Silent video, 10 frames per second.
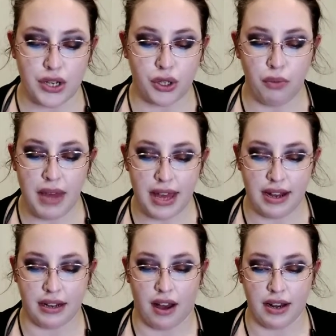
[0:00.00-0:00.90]
two
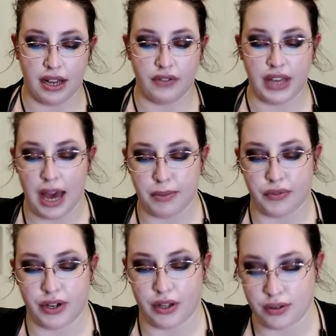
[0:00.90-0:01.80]
men had gotten out of a cab
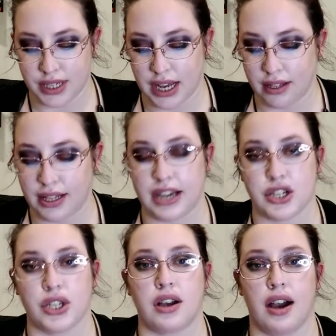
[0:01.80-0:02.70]
in front of the hotel and they
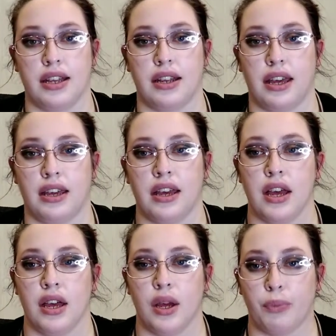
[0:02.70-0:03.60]
actually got in a
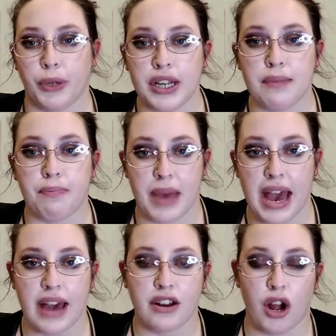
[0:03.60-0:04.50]
pretty
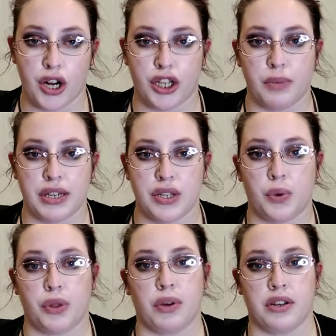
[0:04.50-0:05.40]
bad
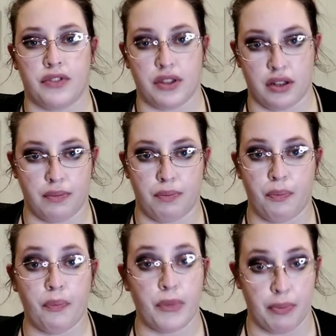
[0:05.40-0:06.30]
argument with one of the
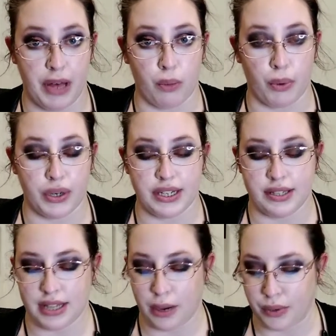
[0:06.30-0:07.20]
the
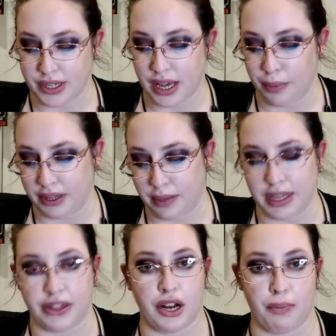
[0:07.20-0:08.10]
bellboys that was helping them
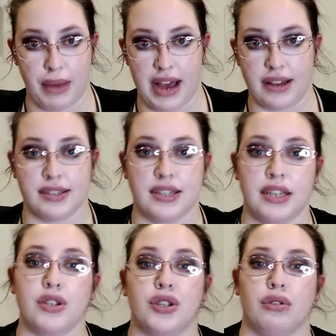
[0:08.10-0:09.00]
get their bags
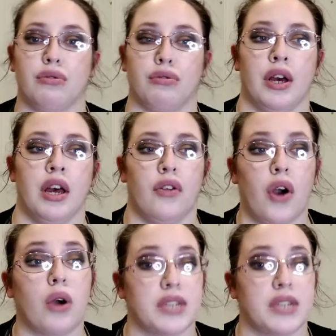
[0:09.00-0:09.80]
into the